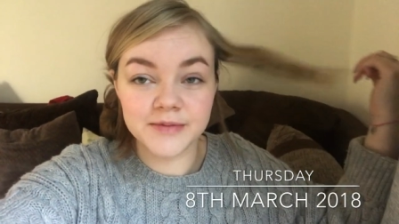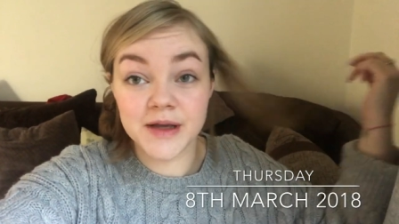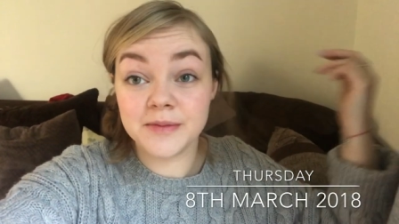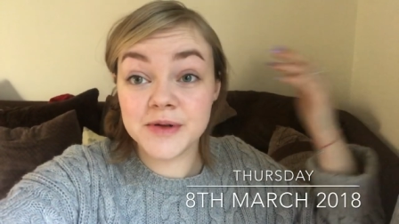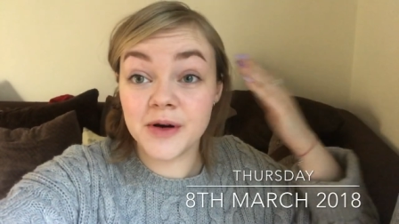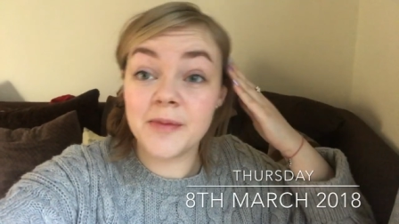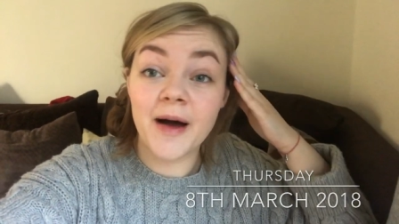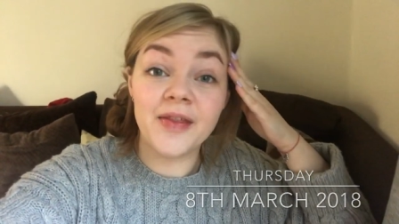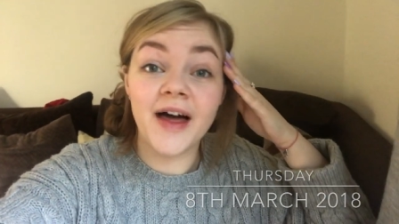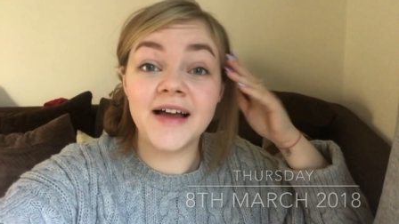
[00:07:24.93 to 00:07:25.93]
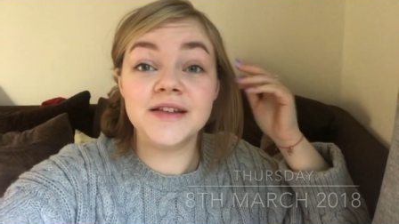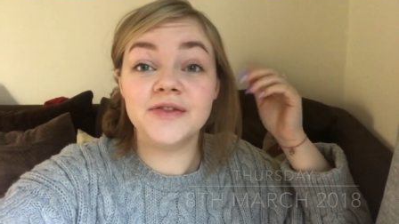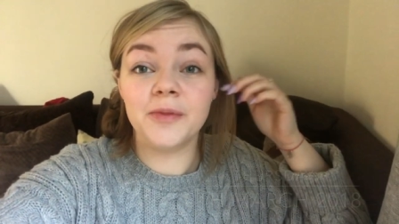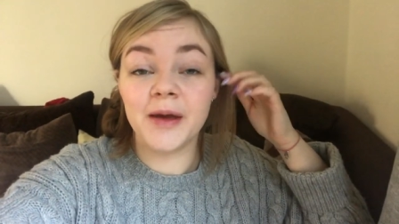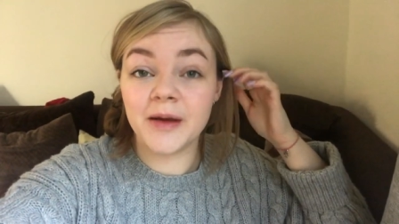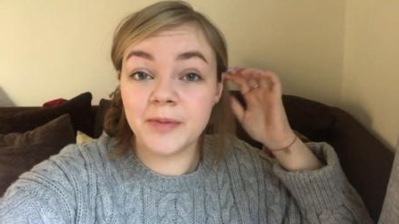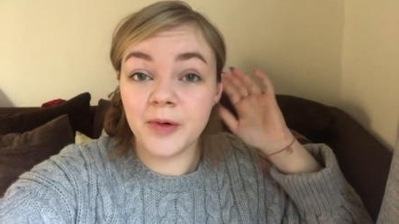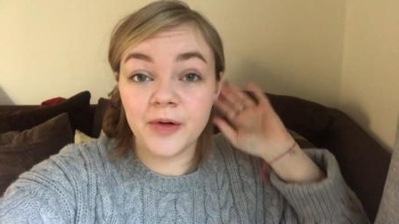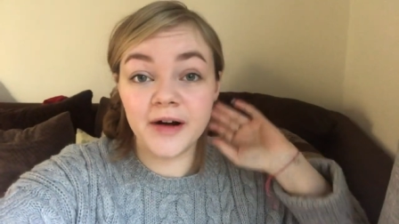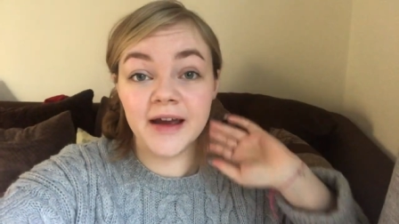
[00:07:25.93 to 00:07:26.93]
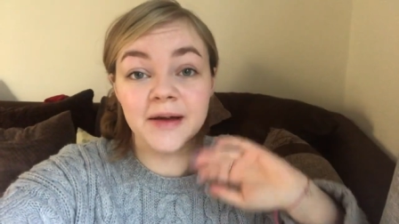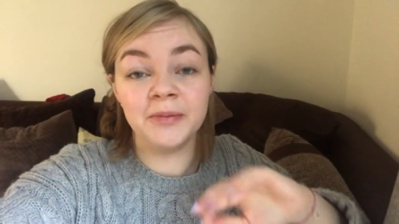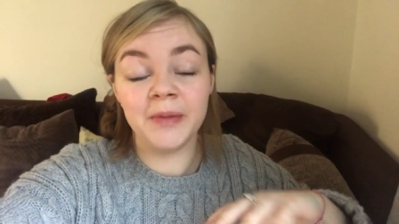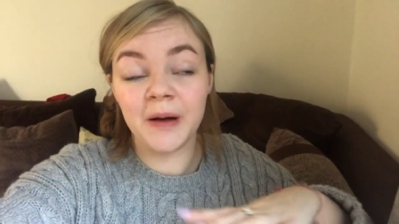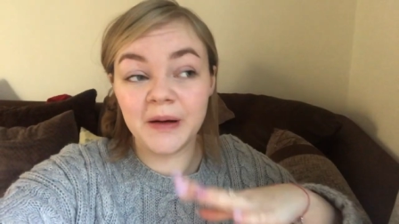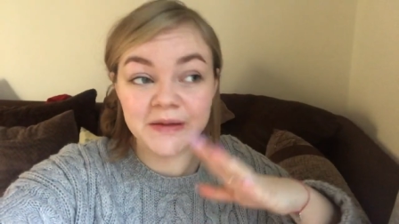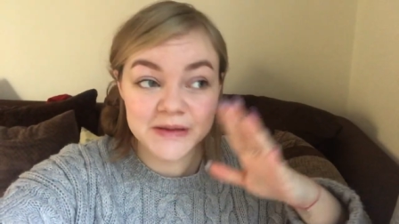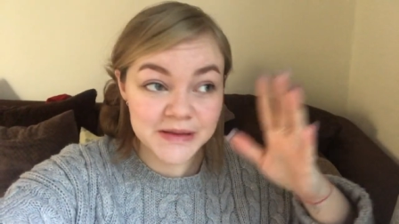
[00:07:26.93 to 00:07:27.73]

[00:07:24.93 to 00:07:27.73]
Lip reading: So I'm sorry about that for being boring, but,